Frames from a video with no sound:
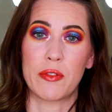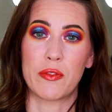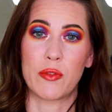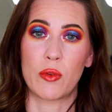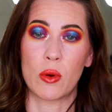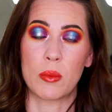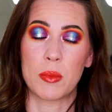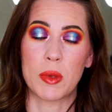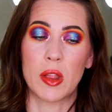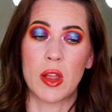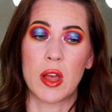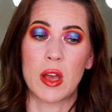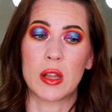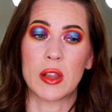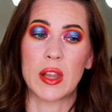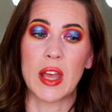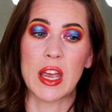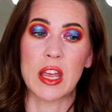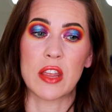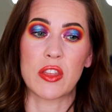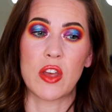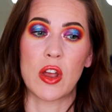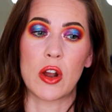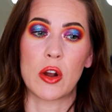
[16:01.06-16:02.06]
formula.
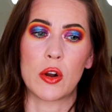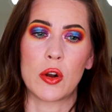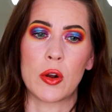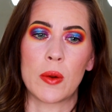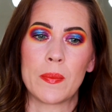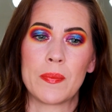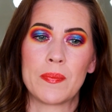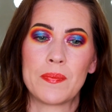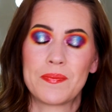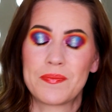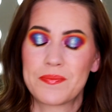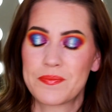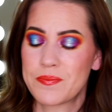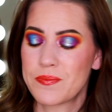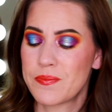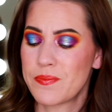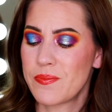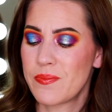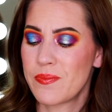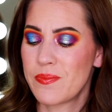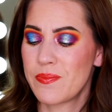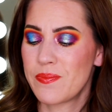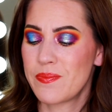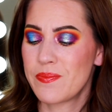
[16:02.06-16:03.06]
Like their
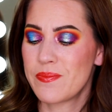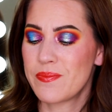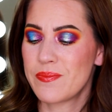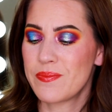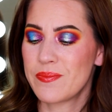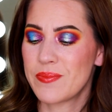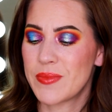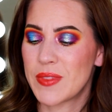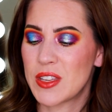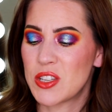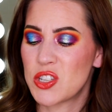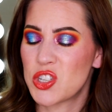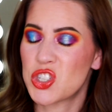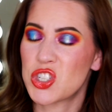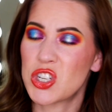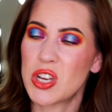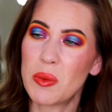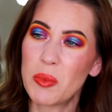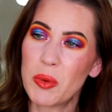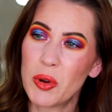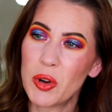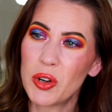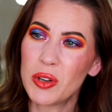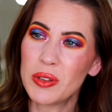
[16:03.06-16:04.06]

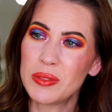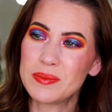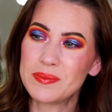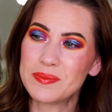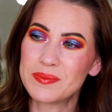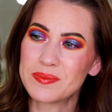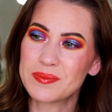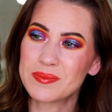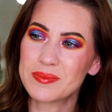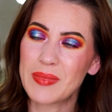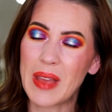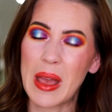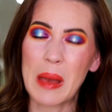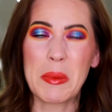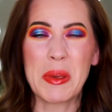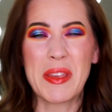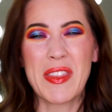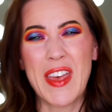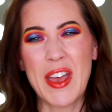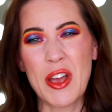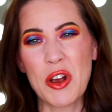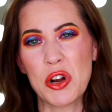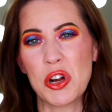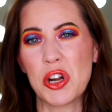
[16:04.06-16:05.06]
shimmer? I mean,
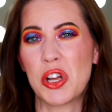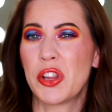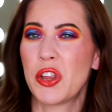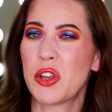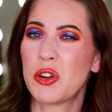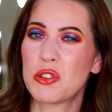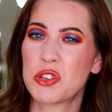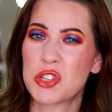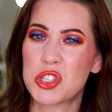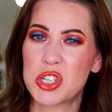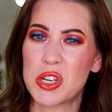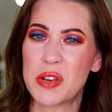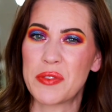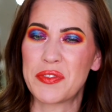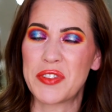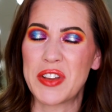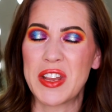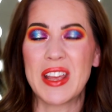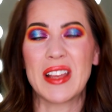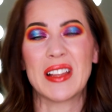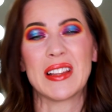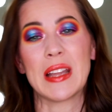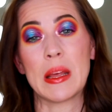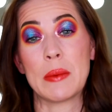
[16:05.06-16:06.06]
they are a little
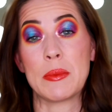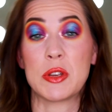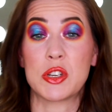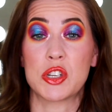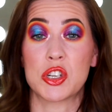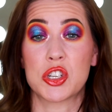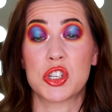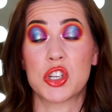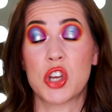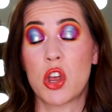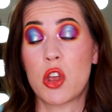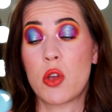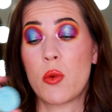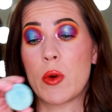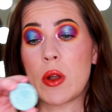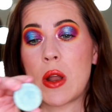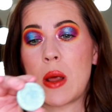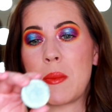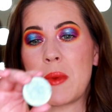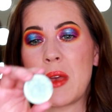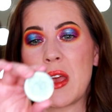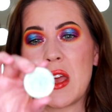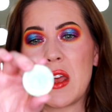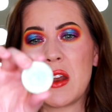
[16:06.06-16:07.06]
shifty. Let me just show you what I
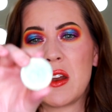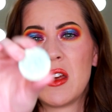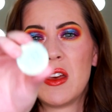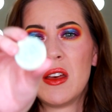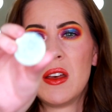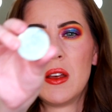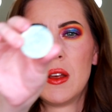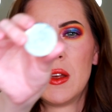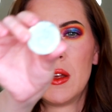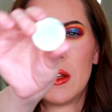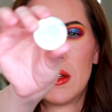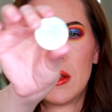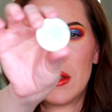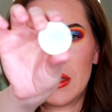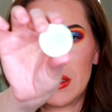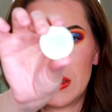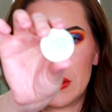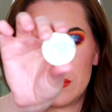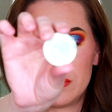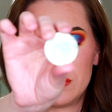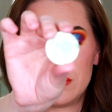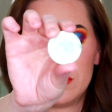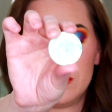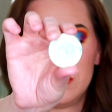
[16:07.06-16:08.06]
mean.
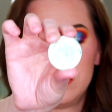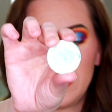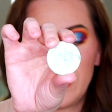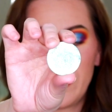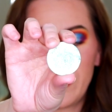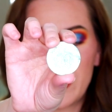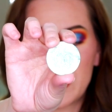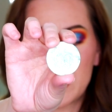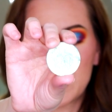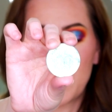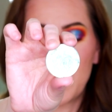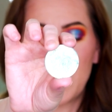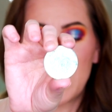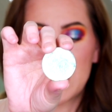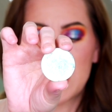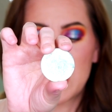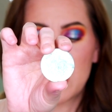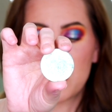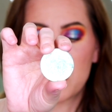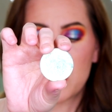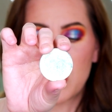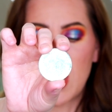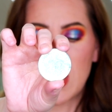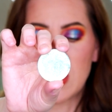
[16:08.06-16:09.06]
This one is the
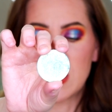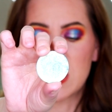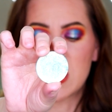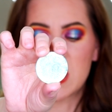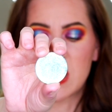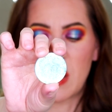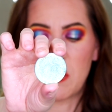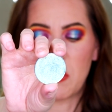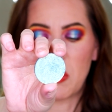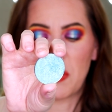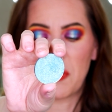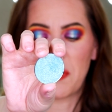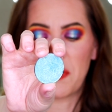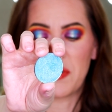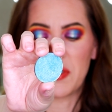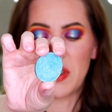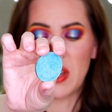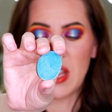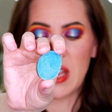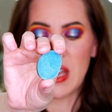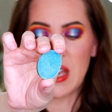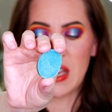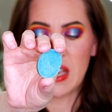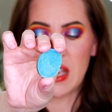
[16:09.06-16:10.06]
shade Summer
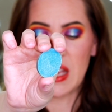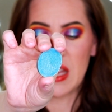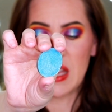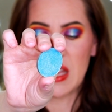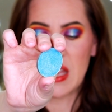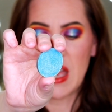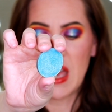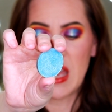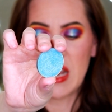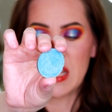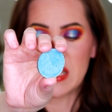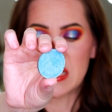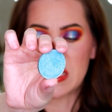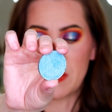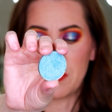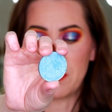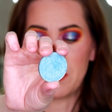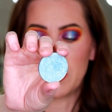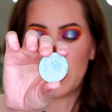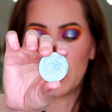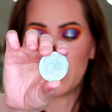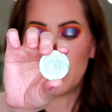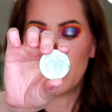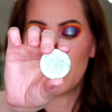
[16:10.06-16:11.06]
Fling, and it's a
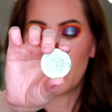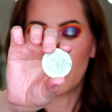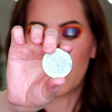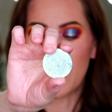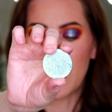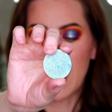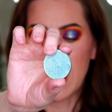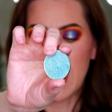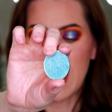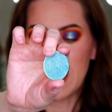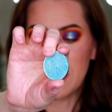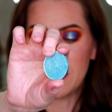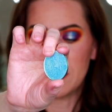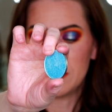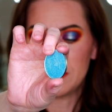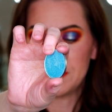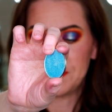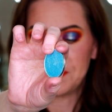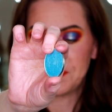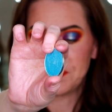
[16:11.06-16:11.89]
blue-green,